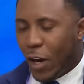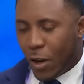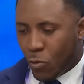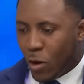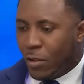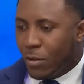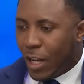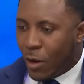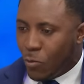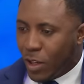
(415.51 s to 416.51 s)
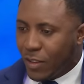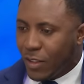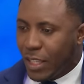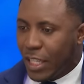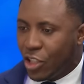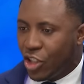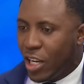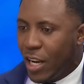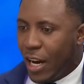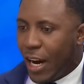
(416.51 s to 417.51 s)
at one at one stage
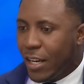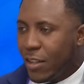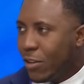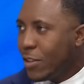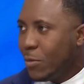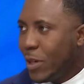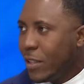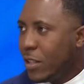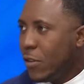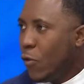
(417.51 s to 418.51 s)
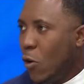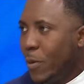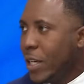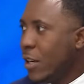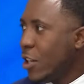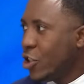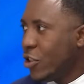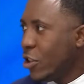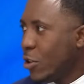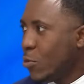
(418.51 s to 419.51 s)
I thought to myself, oh my God,
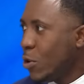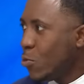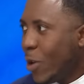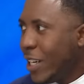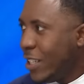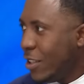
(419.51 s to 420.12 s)
she's going to run right